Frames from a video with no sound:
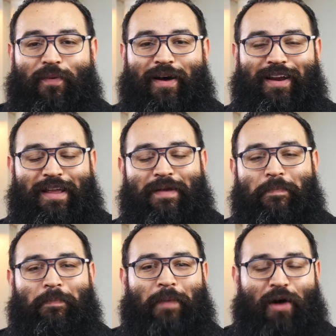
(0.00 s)
What a
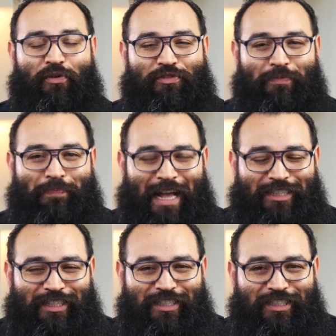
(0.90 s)
powerful
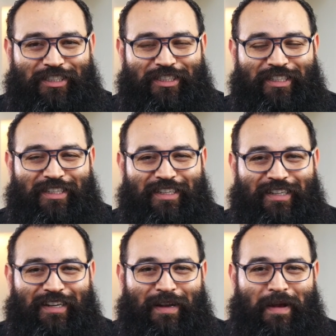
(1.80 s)
passage.
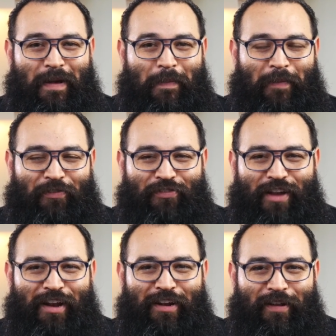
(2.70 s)
My
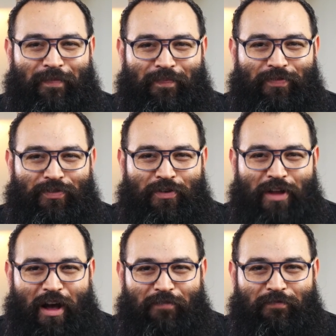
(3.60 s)
friend, do
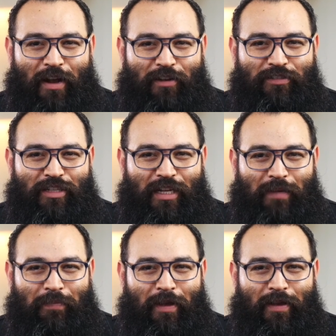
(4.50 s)
not fall
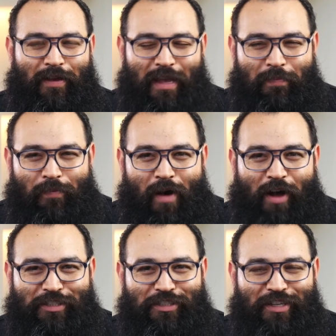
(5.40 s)
asleep. Keep
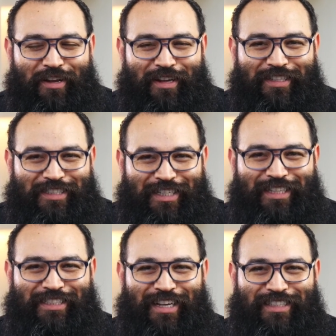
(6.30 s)
watch.
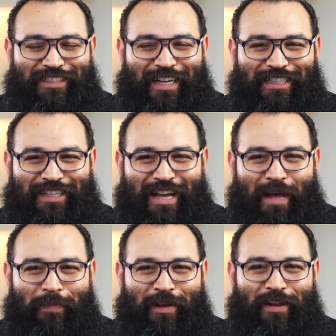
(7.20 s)
Jesus is
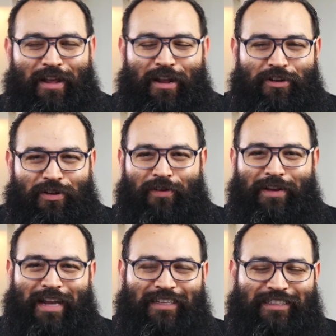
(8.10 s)
coming.
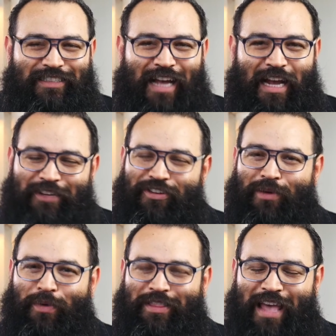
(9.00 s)
Don't get
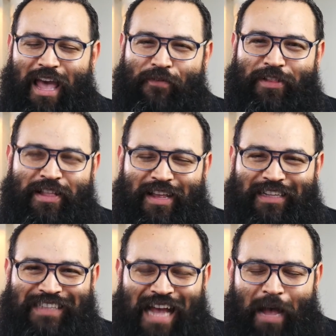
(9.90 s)
sidetracked with everything that
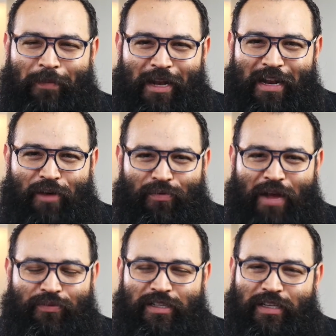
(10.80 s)
is happening
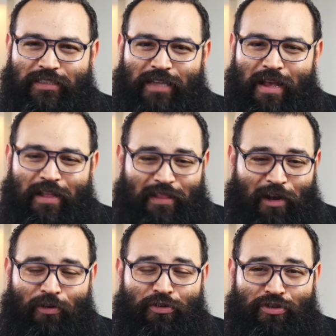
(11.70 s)
around us.
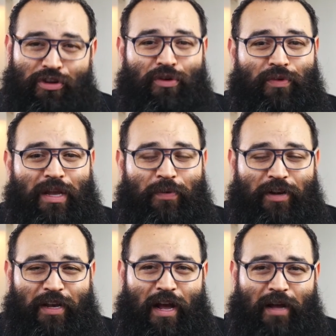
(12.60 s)
The Lord knew it
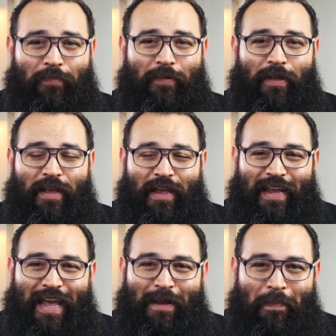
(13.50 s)
will come.
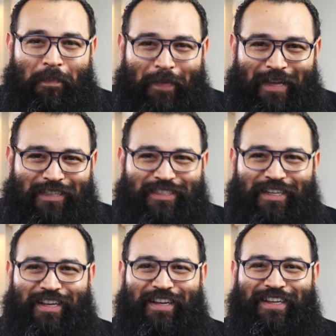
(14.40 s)
Get
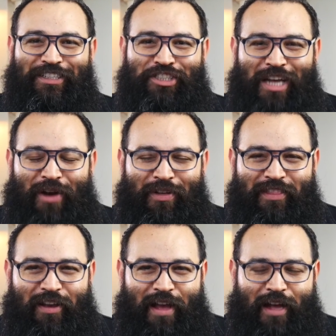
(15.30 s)
busy
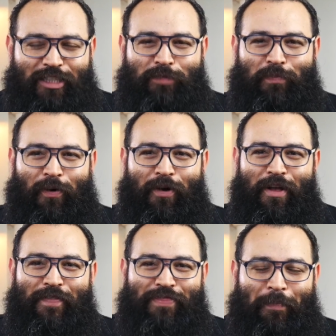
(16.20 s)
sharing the gospel,
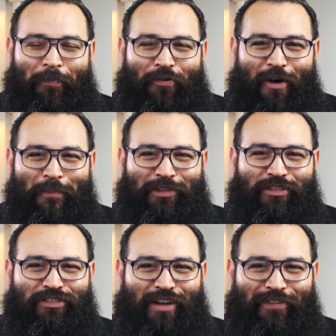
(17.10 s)
the
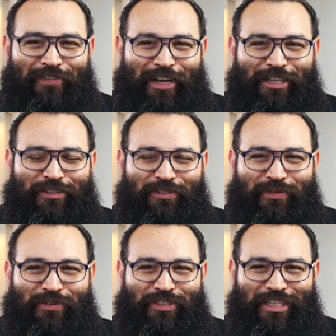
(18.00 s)
promise of salvation
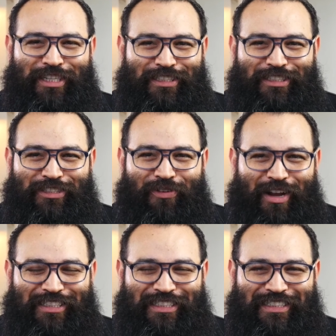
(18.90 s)
through Jesus
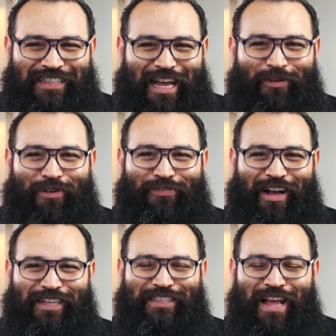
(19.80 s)
Christ's
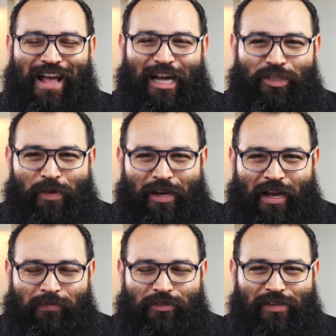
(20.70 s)
sacrifice as we
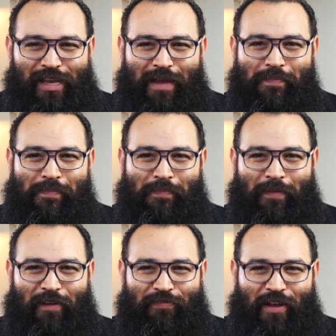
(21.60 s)
come to Him
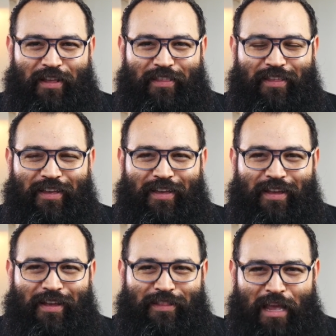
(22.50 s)
by faith.
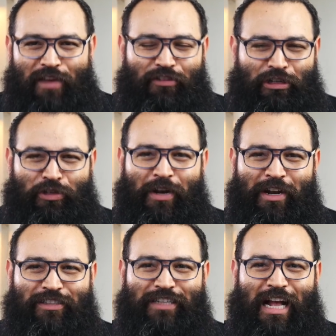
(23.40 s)
Thank you for
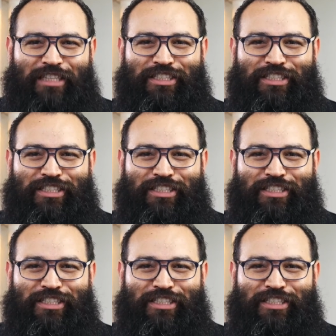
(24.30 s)
joining us.